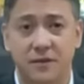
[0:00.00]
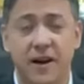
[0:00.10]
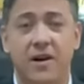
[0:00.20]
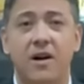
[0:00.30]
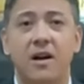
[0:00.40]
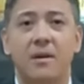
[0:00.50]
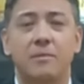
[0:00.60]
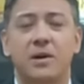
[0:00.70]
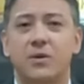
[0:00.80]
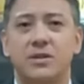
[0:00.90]
fair,
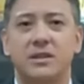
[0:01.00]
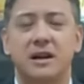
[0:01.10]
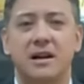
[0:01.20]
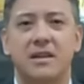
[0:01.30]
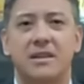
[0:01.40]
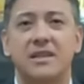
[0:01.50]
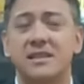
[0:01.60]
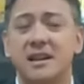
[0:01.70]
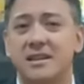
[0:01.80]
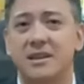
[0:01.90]
because this
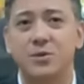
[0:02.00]
is not a new